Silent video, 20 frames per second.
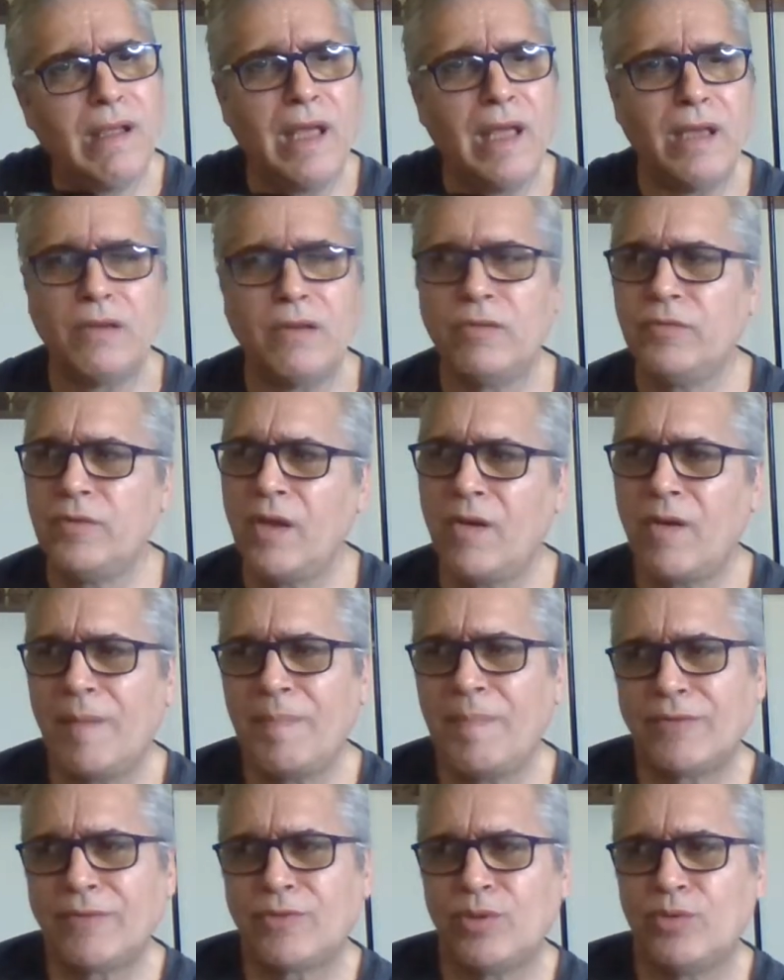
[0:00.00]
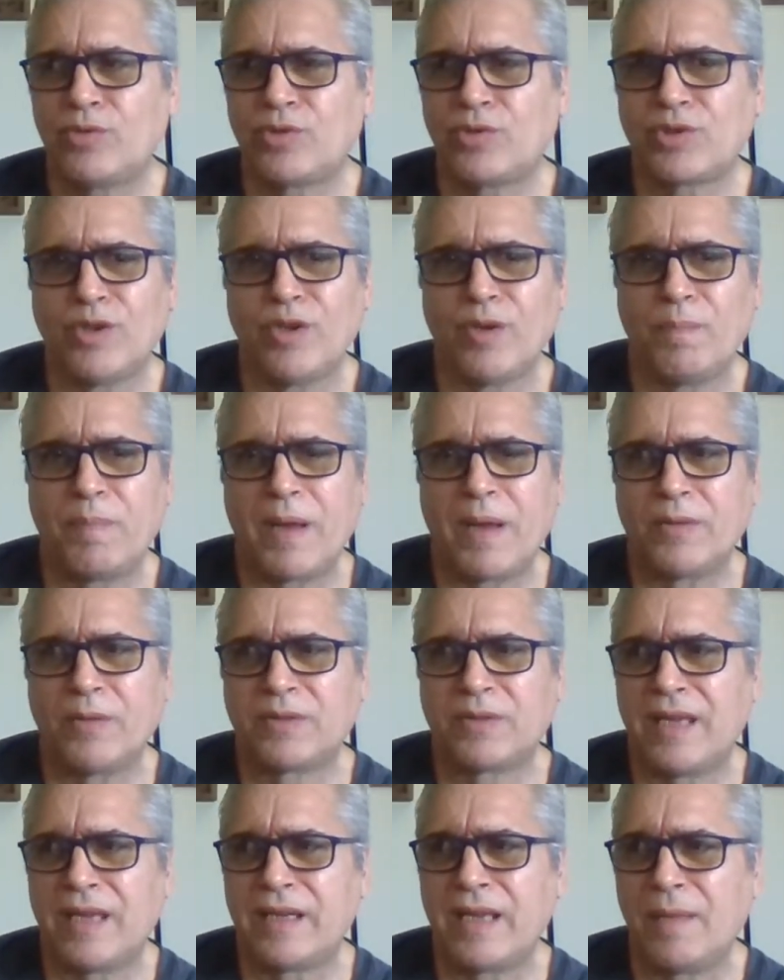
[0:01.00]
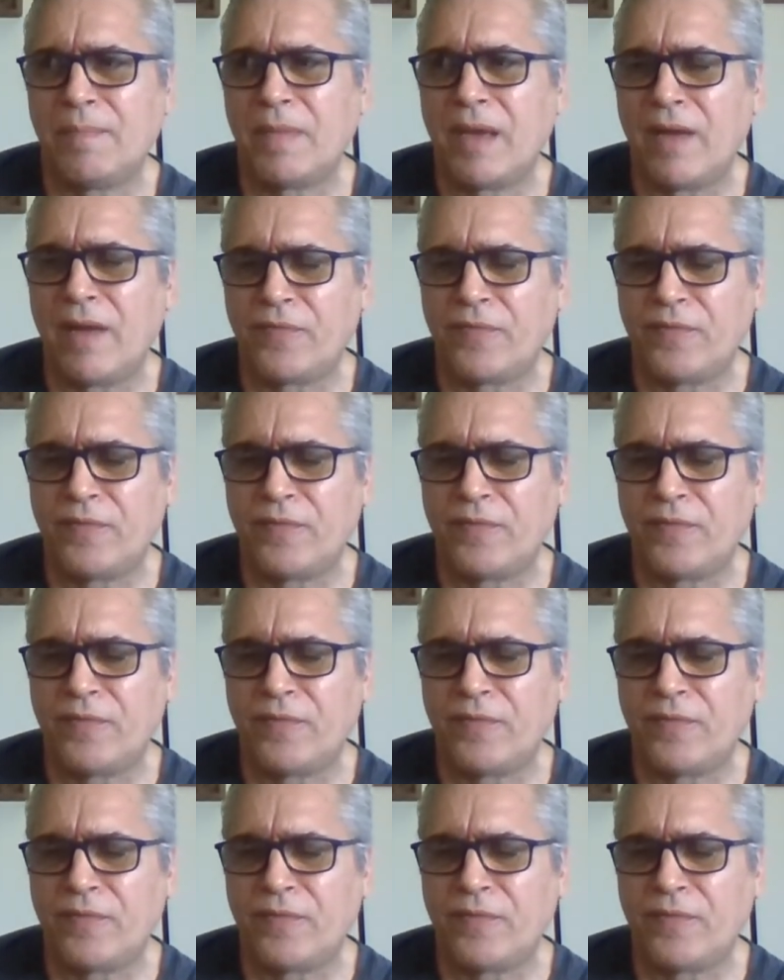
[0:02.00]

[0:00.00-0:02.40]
I don't know. I'm not too sure about that,